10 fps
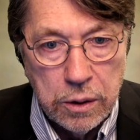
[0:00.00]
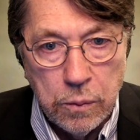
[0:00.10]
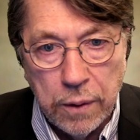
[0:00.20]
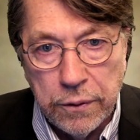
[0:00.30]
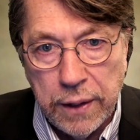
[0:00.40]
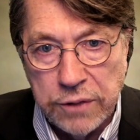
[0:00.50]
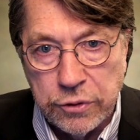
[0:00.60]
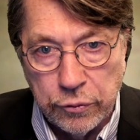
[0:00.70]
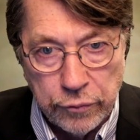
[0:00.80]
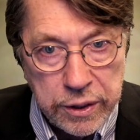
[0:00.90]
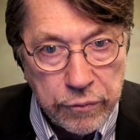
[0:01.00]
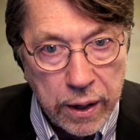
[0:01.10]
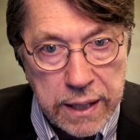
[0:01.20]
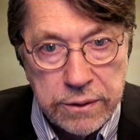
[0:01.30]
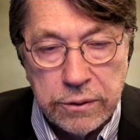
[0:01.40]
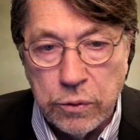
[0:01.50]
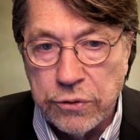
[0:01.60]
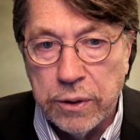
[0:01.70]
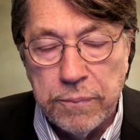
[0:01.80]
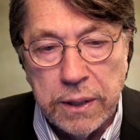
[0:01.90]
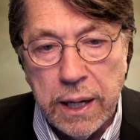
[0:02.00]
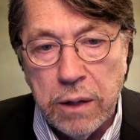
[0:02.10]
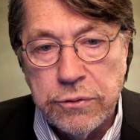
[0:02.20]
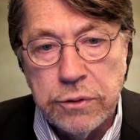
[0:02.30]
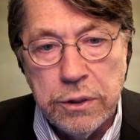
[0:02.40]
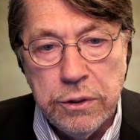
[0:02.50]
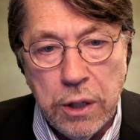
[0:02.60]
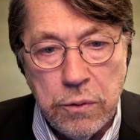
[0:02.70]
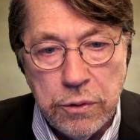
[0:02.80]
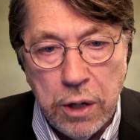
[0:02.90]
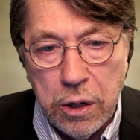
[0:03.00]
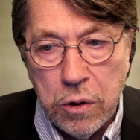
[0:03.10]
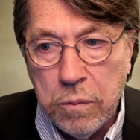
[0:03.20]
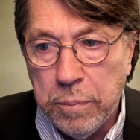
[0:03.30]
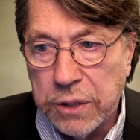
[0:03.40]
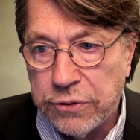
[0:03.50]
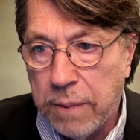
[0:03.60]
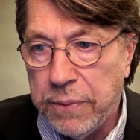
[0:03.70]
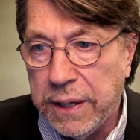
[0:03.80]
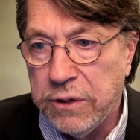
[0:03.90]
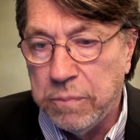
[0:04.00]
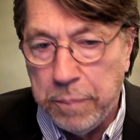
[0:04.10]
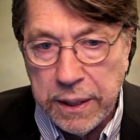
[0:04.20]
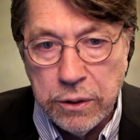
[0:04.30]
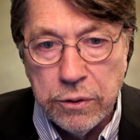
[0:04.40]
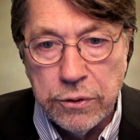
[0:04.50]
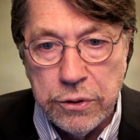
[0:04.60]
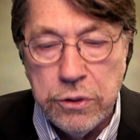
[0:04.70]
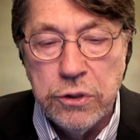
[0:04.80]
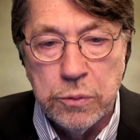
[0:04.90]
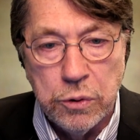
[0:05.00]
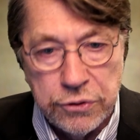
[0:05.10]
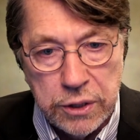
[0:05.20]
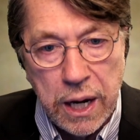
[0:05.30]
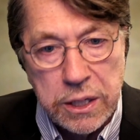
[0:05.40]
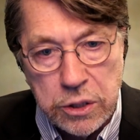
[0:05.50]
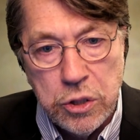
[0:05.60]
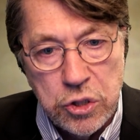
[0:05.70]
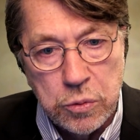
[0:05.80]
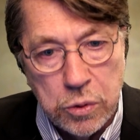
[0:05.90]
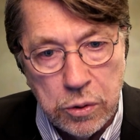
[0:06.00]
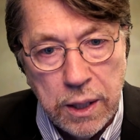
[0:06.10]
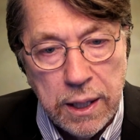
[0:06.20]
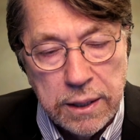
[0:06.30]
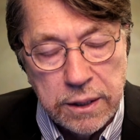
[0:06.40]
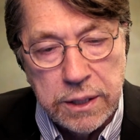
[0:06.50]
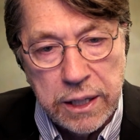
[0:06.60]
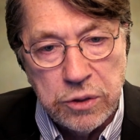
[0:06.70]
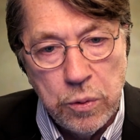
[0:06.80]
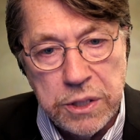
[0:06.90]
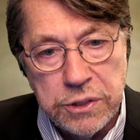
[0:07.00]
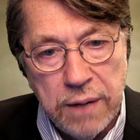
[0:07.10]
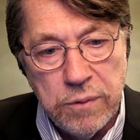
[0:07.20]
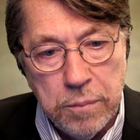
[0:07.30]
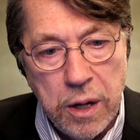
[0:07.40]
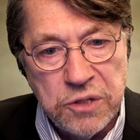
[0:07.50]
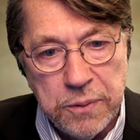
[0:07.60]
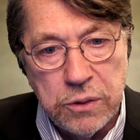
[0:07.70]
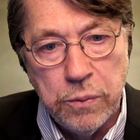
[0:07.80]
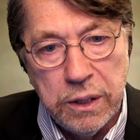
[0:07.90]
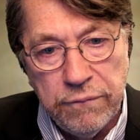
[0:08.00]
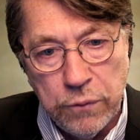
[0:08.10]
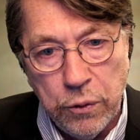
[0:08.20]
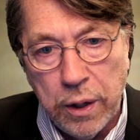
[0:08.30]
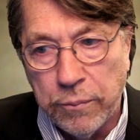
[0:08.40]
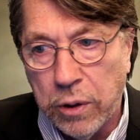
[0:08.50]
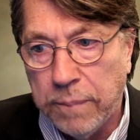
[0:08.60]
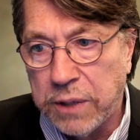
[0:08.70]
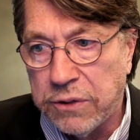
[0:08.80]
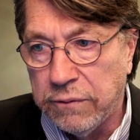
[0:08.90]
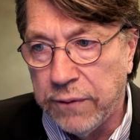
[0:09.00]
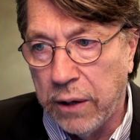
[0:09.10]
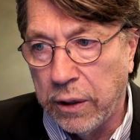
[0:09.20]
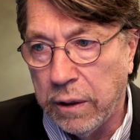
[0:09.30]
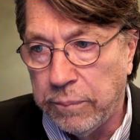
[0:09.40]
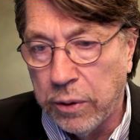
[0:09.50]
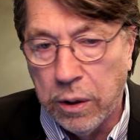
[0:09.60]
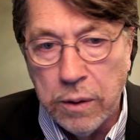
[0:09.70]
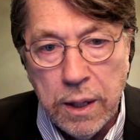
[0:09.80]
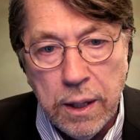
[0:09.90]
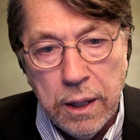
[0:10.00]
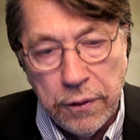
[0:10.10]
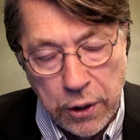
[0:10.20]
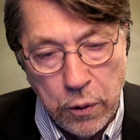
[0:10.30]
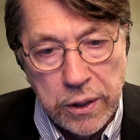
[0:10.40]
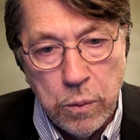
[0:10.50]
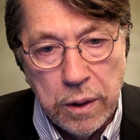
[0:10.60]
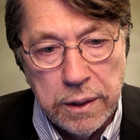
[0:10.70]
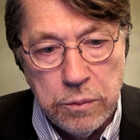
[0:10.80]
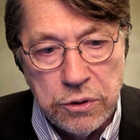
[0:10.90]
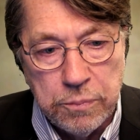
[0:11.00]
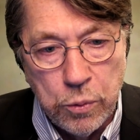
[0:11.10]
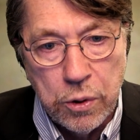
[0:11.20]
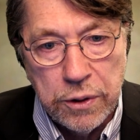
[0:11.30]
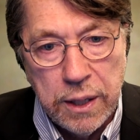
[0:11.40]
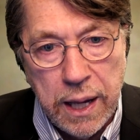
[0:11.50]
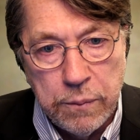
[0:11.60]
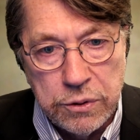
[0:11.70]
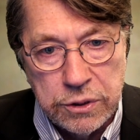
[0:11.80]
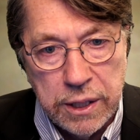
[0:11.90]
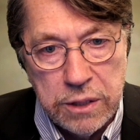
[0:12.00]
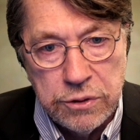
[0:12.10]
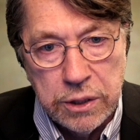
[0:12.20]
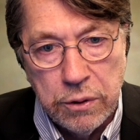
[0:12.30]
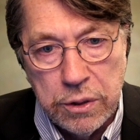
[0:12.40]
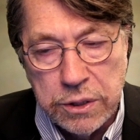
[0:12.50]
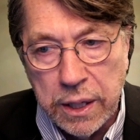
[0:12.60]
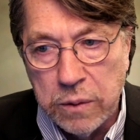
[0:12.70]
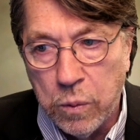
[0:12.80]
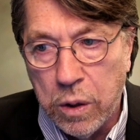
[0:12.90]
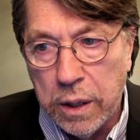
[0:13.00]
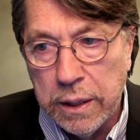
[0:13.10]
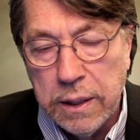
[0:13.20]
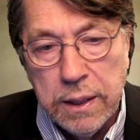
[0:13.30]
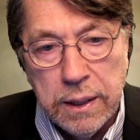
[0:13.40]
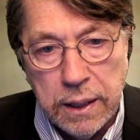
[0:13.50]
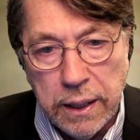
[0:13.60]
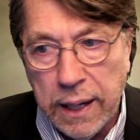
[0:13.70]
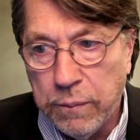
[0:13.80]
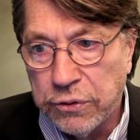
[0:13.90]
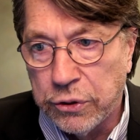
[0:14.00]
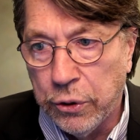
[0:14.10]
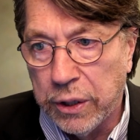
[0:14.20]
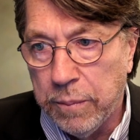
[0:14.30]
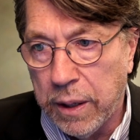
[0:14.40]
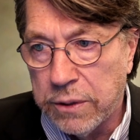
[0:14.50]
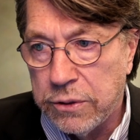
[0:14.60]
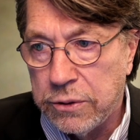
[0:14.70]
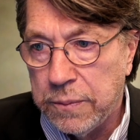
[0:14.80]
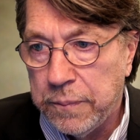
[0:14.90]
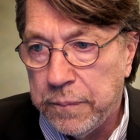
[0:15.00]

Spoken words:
Whether that's a rewrite or something else, don't know, but something is bigger than usual. It's not usual to take 27 months between full number updates in Final Cut Pro. The only one that was more than that was 10.0 to 10.1, and that was 30 months.